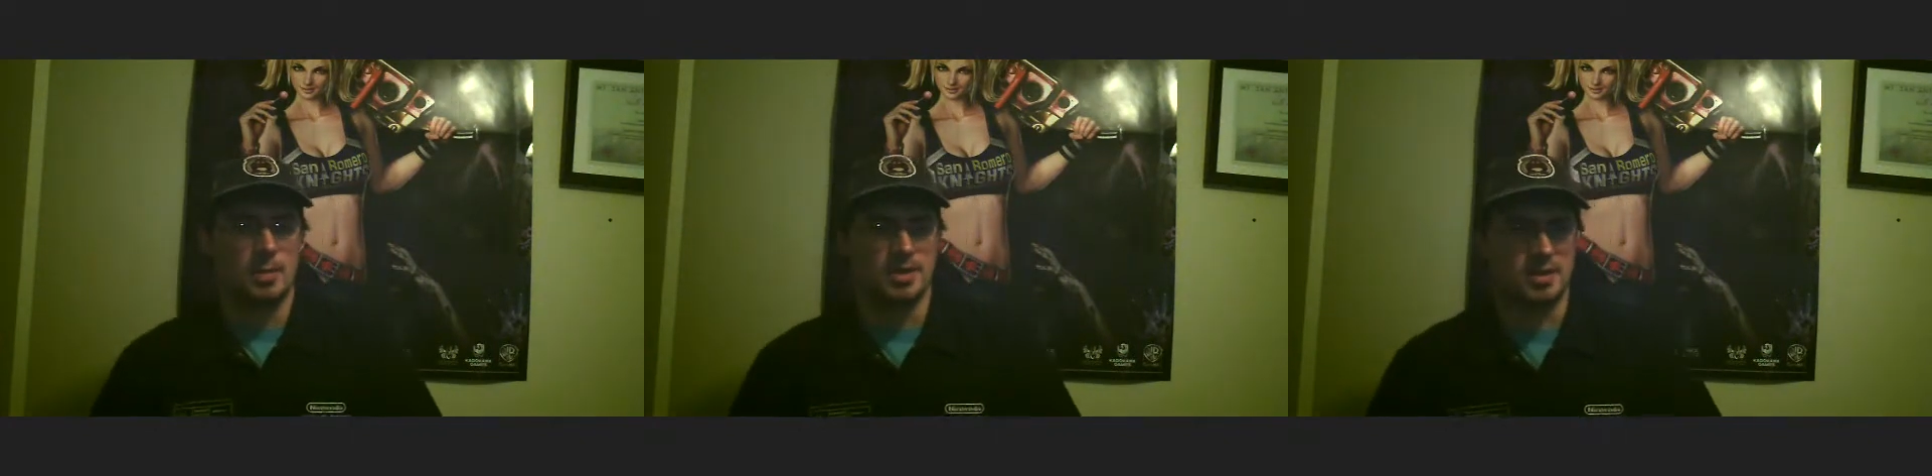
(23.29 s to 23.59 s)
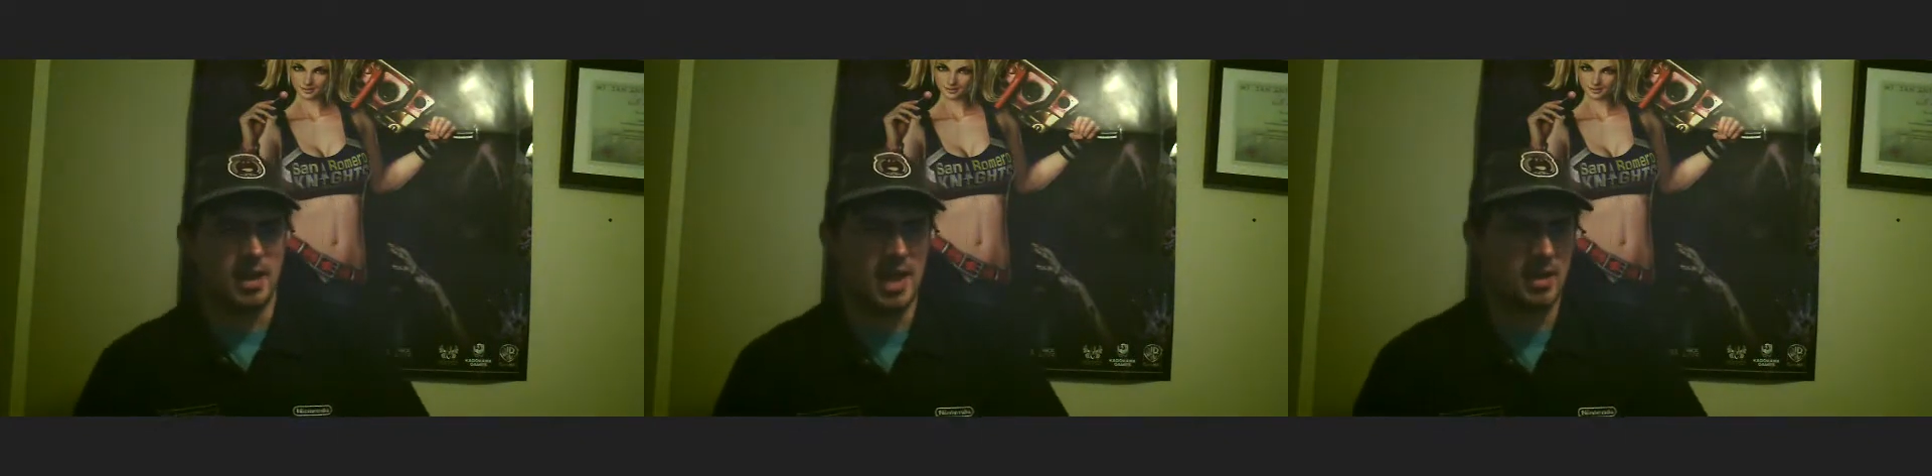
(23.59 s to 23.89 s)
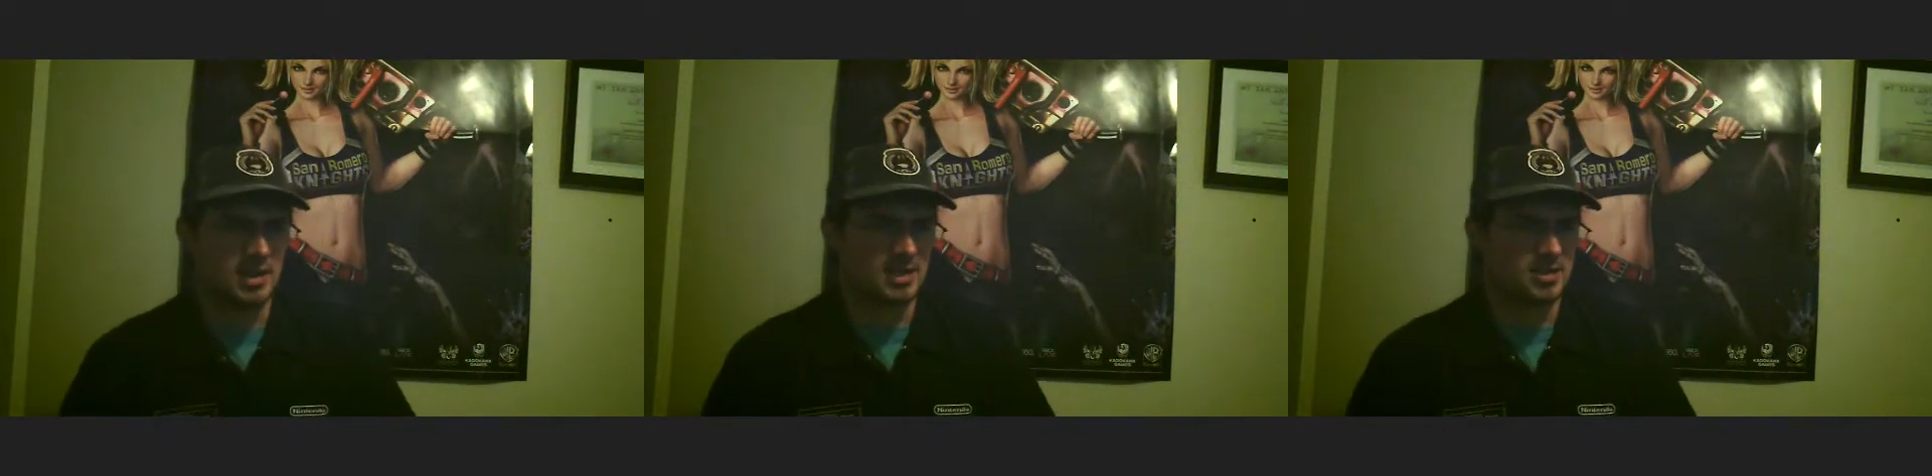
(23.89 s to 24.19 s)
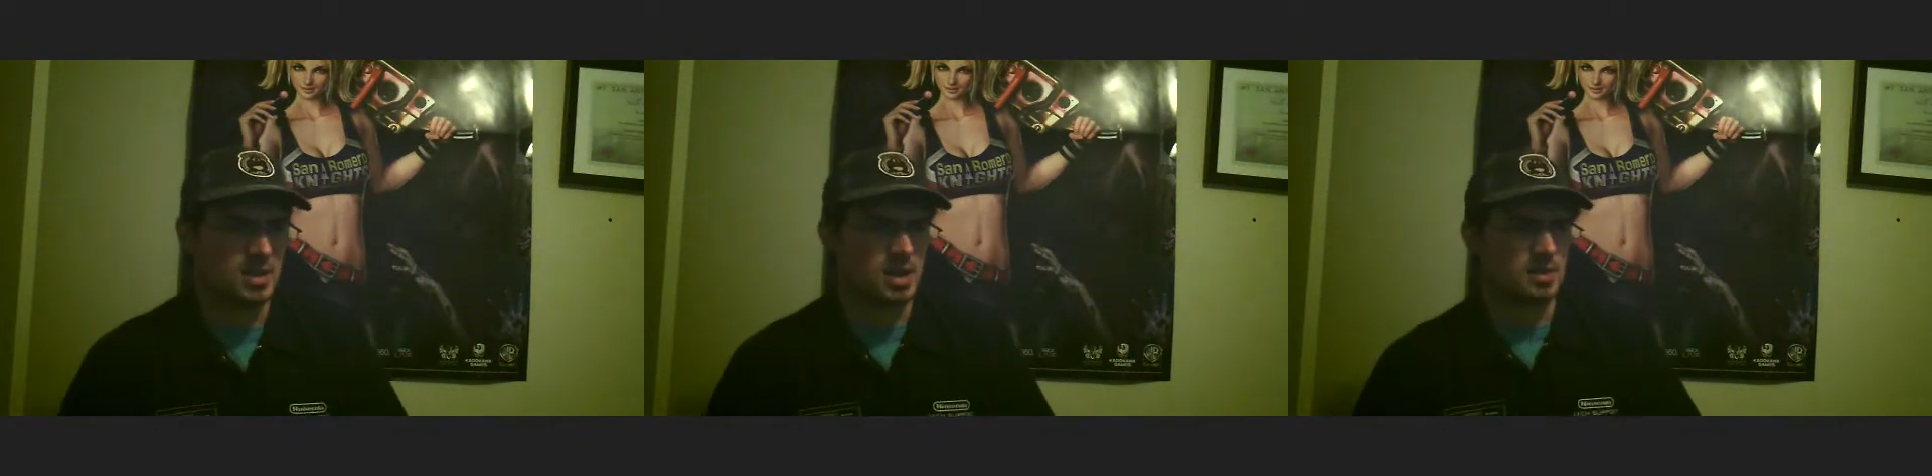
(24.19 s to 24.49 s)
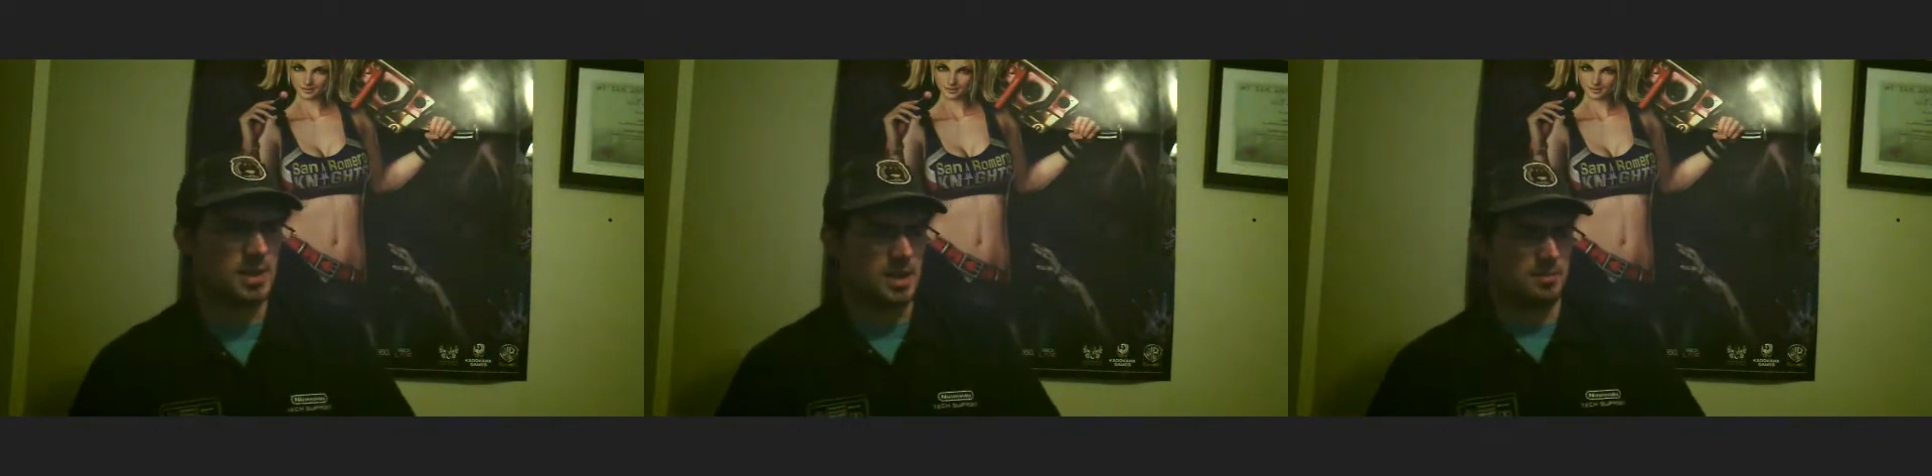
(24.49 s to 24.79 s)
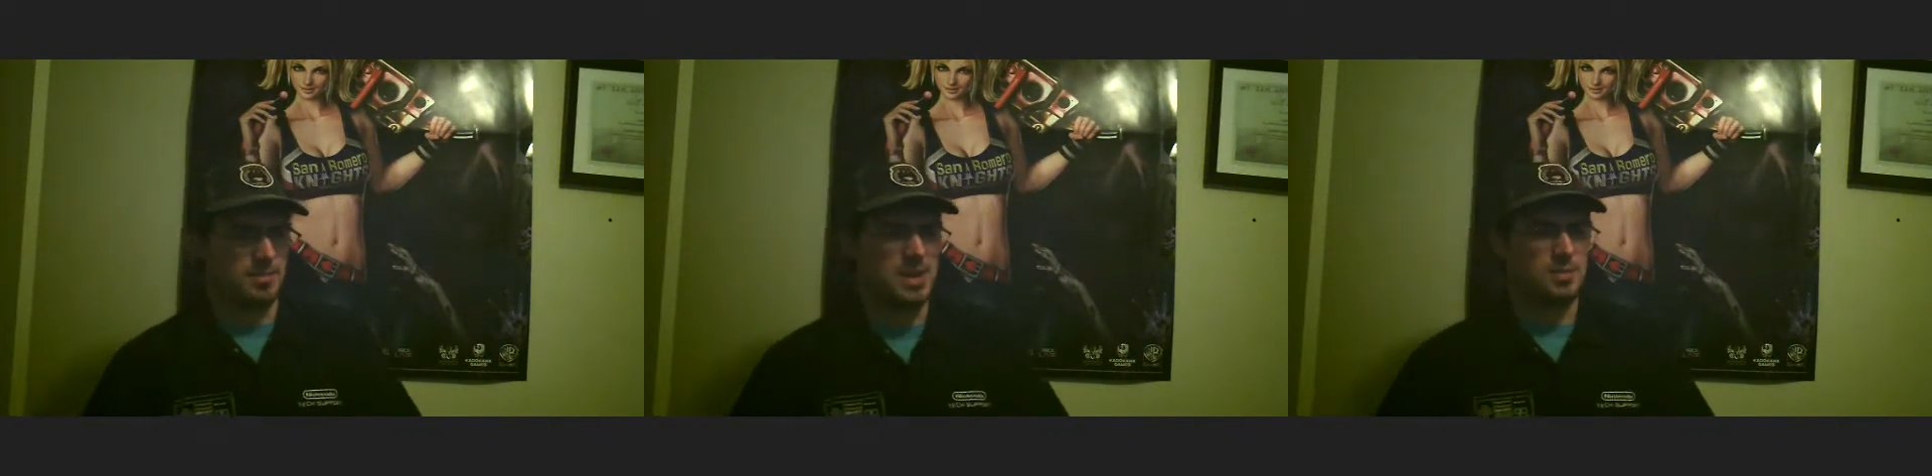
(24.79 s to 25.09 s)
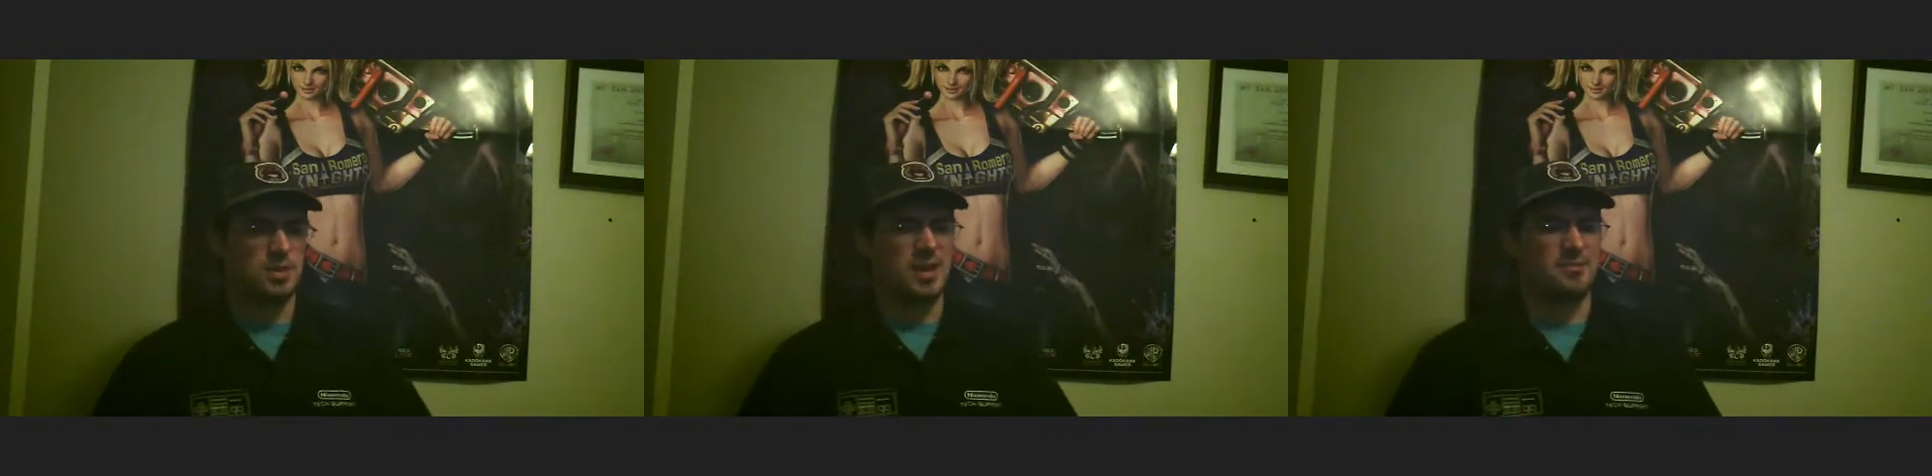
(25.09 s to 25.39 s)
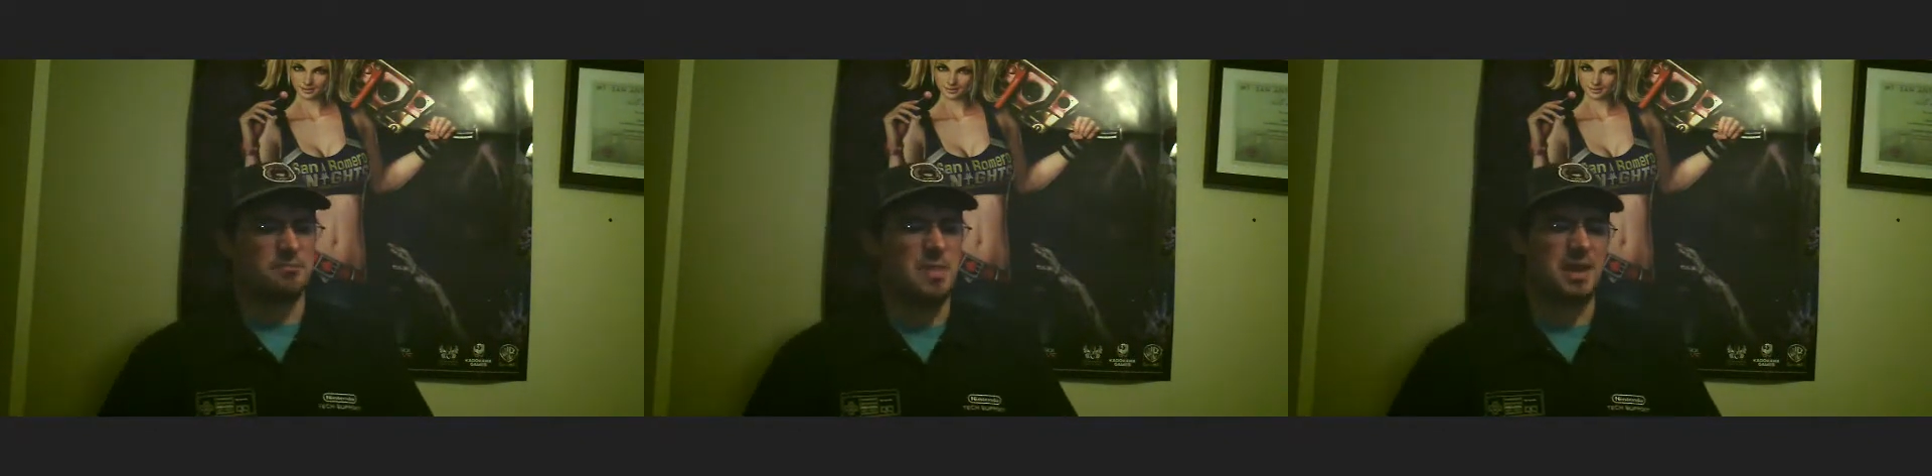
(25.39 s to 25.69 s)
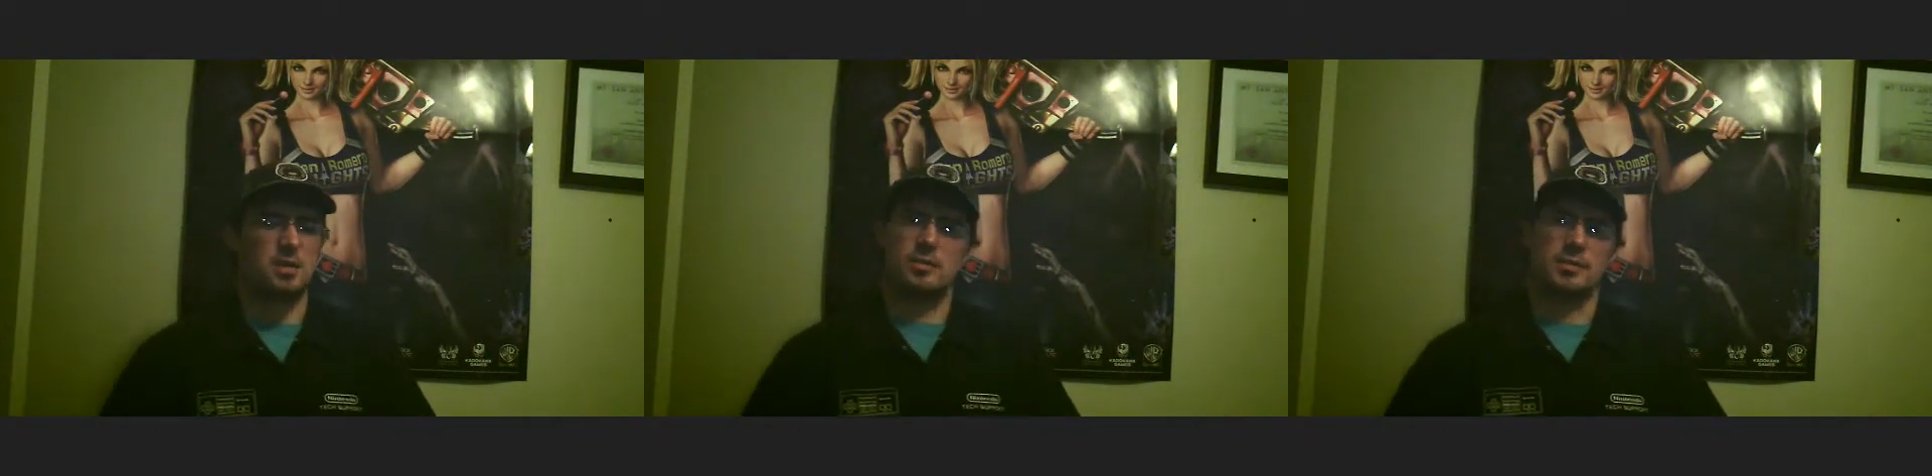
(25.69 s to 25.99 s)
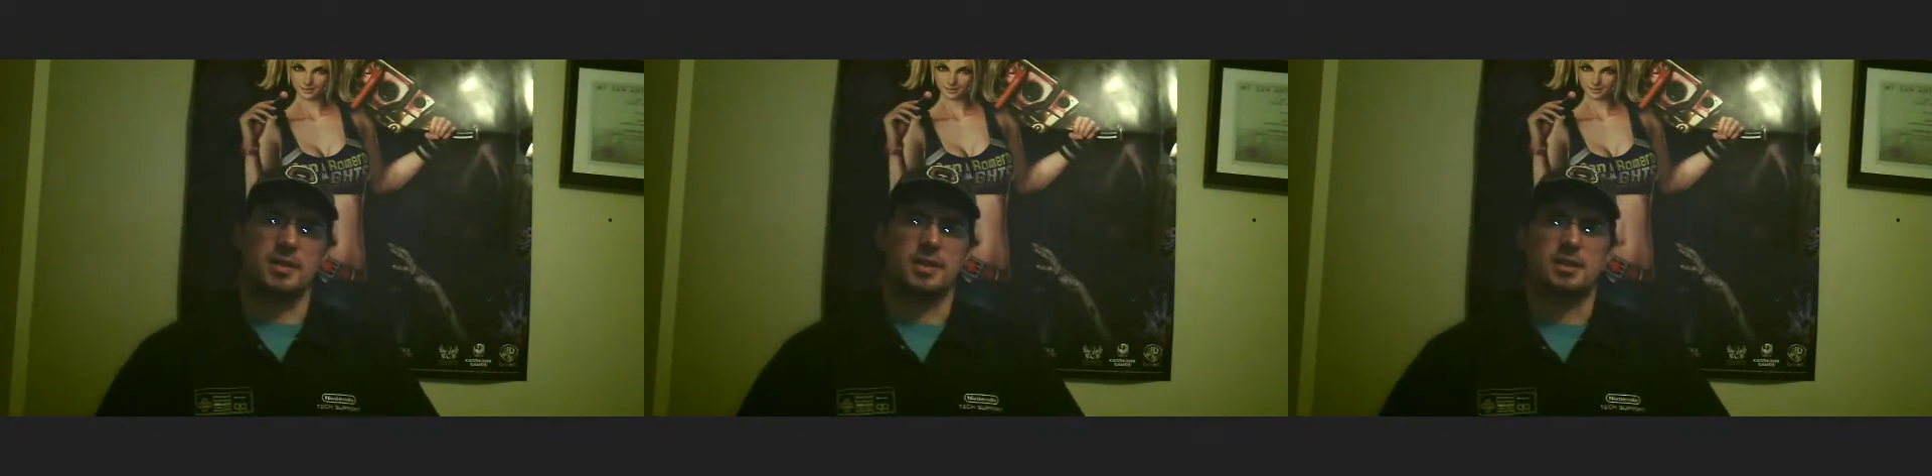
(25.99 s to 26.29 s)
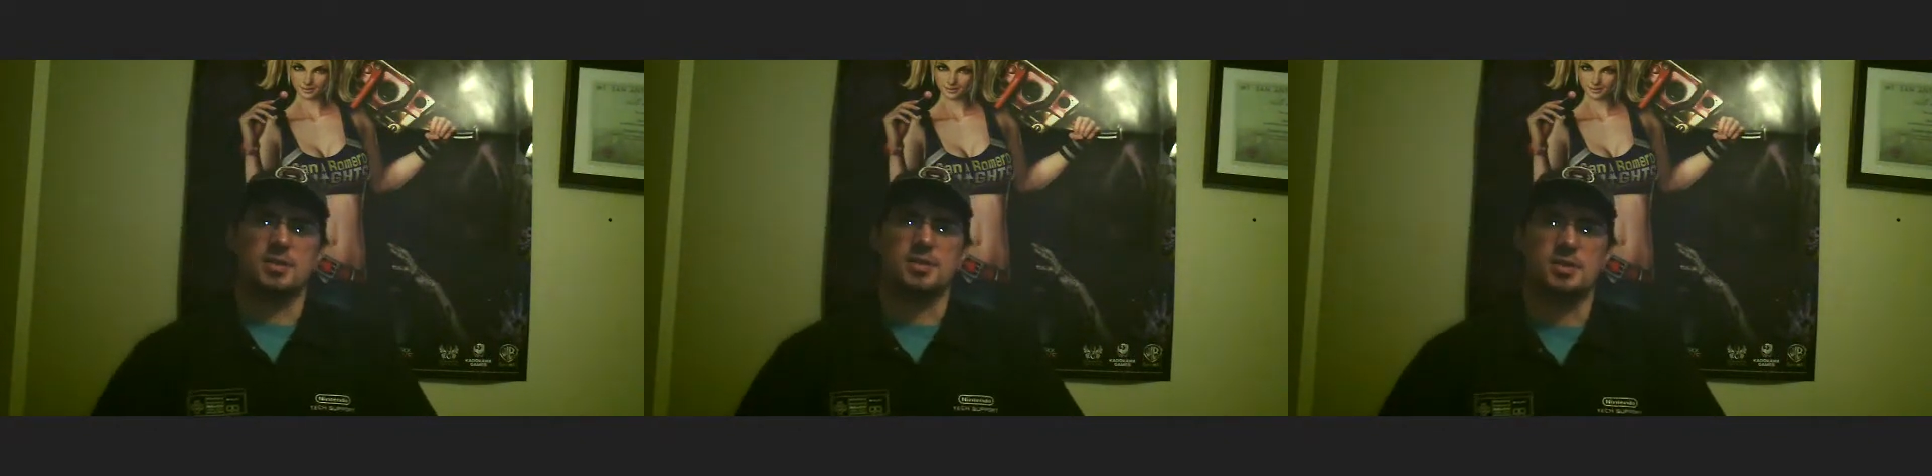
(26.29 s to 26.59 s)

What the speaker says: But today I'd like to talk about people I've met over the years.